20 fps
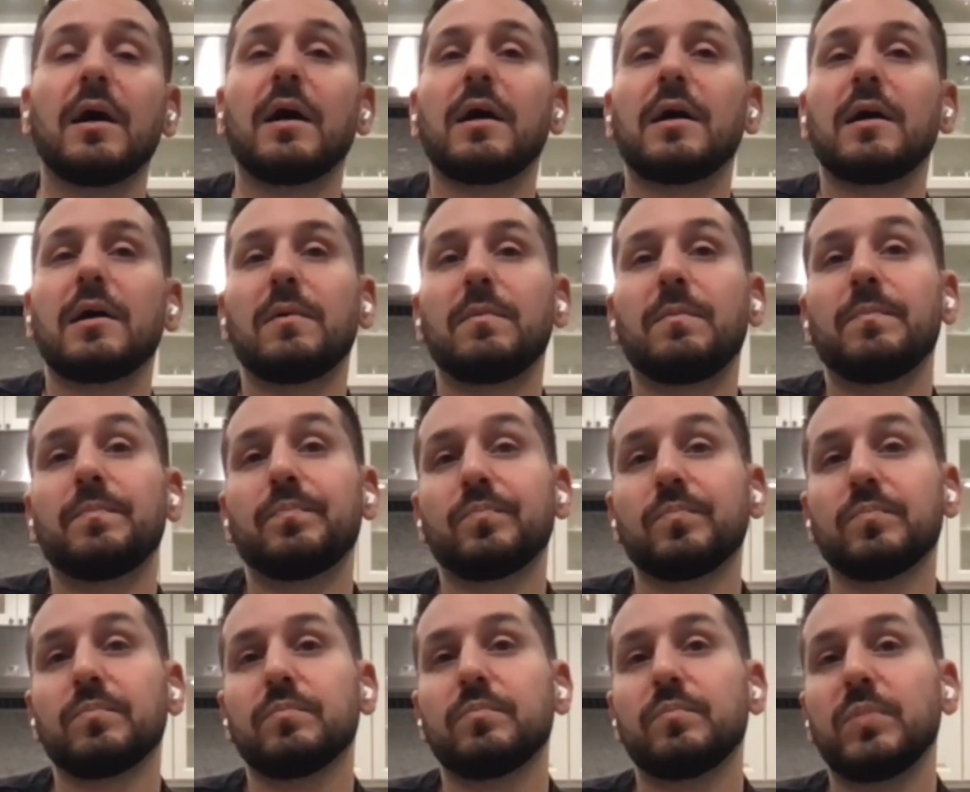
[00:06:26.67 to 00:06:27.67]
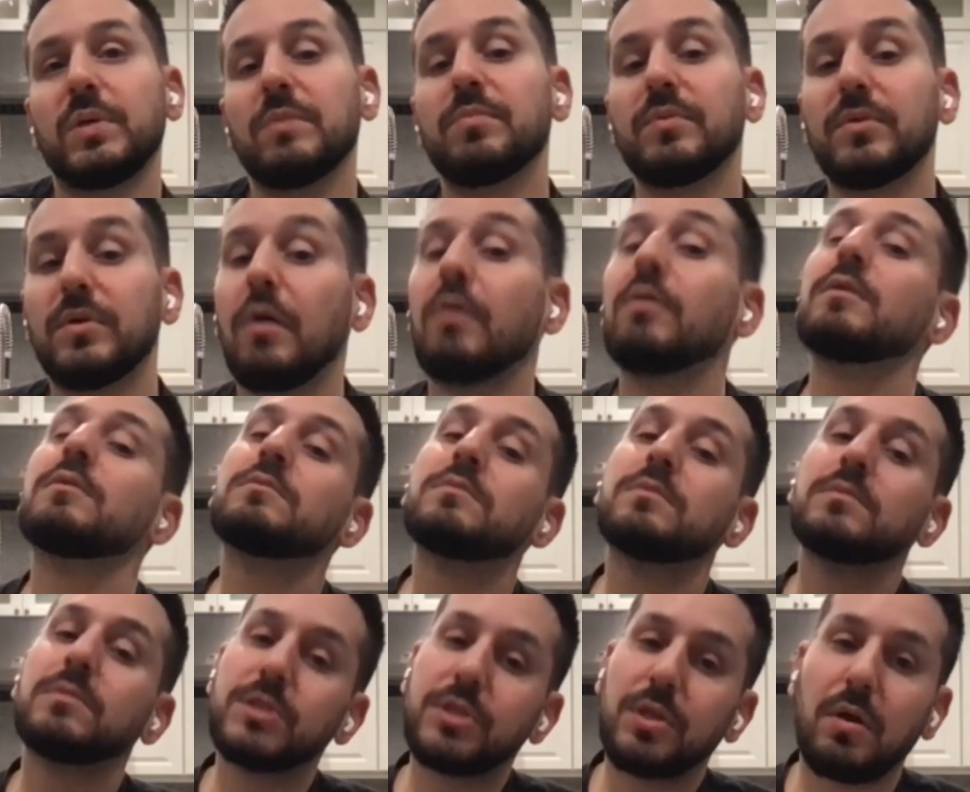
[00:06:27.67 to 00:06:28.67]
Um, people
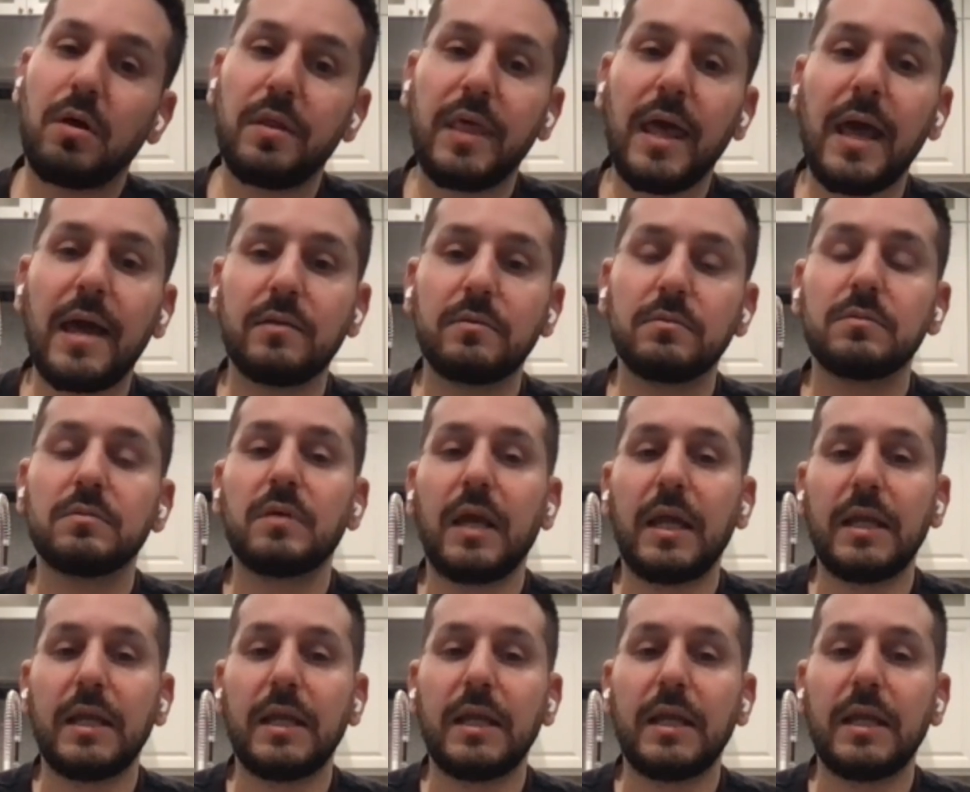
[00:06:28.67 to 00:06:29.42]
saw that